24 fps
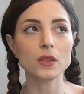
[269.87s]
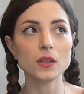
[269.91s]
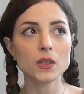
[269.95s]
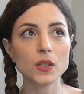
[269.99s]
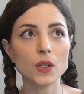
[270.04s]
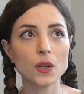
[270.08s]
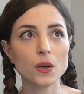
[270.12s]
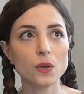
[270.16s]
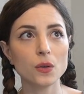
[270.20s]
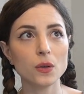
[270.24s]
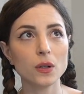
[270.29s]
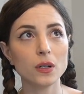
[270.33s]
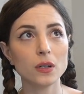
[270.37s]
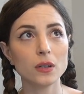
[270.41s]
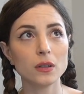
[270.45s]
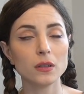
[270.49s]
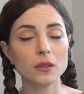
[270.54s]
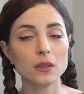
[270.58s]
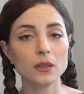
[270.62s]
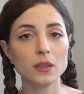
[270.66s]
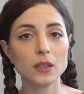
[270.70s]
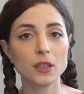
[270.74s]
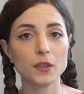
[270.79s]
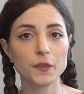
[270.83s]
So
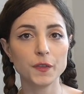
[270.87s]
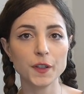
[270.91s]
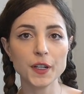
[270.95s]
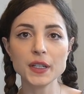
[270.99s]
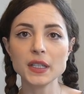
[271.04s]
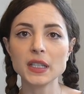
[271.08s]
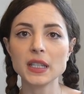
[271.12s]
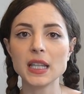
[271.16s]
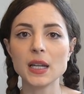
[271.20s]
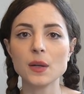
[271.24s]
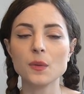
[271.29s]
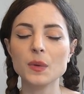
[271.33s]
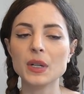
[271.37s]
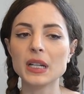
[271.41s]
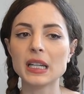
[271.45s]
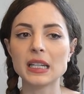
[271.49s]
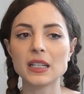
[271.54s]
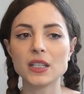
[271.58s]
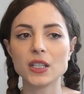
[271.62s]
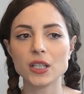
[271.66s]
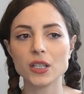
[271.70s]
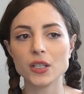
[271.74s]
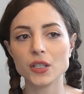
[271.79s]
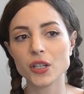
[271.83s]
the first thing we
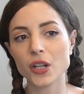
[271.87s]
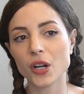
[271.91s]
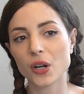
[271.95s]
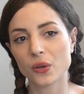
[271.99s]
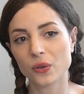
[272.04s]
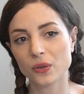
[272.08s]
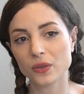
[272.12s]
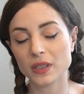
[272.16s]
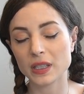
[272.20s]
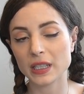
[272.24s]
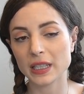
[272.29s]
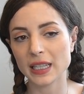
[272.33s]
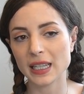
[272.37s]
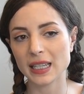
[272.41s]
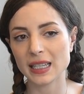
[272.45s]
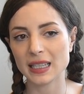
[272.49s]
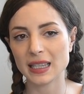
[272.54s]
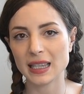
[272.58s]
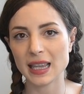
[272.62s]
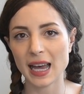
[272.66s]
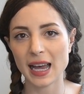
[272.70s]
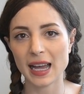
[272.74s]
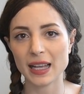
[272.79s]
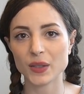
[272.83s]
need to note
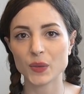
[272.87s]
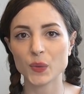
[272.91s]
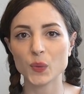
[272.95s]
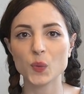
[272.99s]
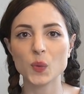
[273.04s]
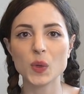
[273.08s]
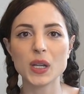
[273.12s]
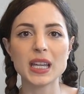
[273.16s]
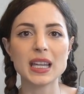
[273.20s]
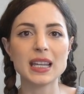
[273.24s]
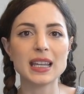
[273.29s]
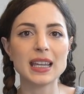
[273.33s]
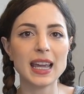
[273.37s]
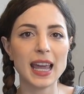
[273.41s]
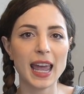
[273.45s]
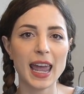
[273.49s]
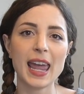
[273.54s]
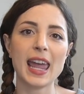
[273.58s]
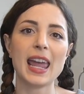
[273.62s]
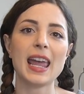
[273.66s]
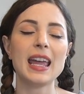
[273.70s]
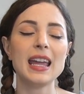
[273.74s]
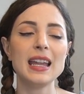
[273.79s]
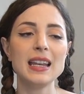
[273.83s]
is that we
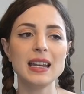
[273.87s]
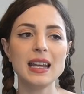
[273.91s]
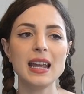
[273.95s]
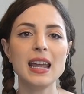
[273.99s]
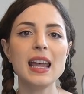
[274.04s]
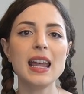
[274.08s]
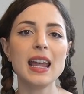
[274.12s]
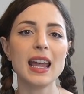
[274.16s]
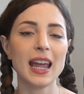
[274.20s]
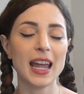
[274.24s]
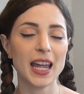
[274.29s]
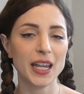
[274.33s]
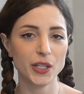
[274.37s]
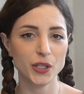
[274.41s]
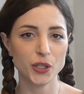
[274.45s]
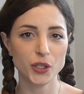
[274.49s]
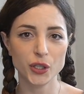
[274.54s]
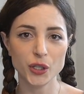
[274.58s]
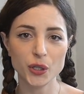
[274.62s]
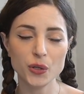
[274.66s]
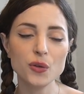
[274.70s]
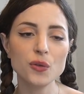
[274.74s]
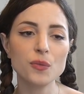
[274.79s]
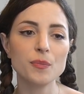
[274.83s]
can and
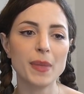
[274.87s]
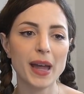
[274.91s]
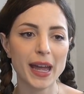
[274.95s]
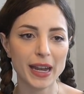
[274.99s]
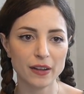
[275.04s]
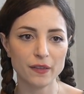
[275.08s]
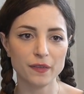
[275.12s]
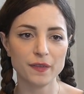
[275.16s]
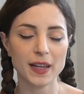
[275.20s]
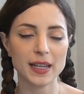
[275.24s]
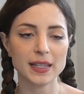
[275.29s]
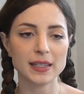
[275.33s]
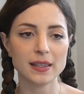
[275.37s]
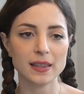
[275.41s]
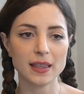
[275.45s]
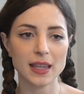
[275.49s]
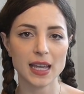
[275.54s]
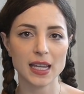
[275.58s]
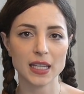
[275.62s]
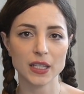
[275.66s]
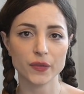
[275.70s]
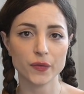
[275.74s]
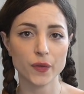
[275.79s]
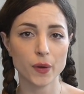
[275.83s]
do manifest
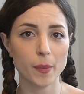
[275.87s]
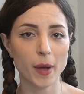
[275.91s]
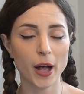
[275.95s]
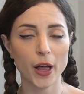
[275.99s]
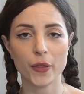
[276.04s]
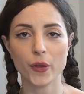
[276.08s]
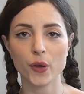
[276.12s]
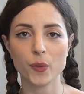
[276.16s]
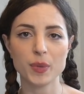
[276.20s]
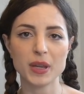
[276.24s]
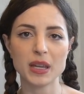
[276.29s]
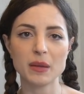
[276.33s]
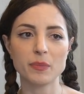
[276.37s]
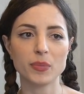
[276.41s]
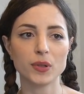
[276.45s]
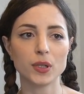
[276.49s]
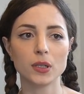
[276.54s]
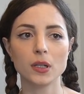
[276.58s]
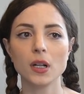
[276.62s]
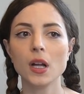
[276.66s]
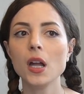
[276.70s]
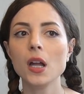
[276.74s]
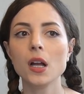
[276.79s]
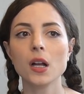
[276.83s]
things from other
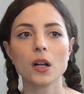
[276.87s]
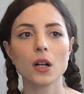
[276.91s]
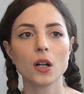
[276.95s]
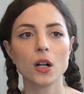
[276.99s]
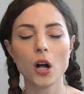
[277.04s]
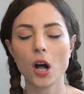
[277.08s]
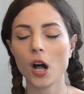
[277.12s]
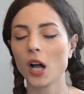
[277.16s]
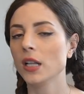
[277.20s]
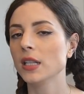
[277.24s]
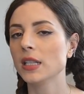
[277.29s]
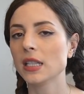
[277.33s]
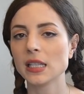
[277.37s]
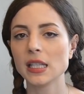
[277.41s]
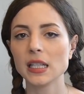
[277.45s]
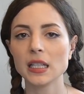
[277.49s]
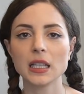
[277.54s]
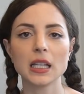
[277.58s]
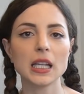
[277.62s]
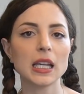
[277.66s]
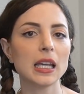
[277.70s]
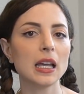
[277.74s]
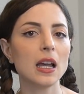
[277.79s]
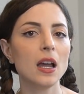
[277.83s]
people
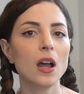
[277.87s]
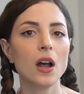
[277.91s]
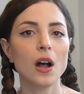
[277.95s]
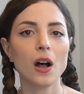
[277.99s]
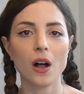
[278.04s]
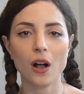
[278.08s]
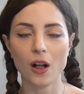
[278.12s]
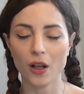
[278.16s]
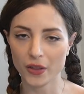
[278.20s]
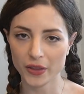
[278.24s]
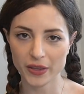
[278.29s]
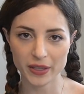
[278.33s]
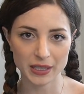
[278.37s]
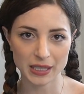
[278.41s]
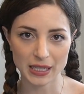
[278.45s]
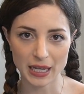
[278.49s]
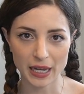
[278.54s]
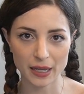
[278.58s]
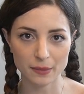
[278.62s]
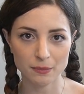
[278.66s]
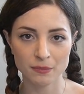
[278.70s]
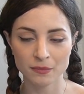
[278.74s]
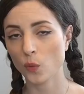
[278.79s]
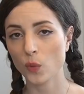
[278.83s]
constantly, all the time.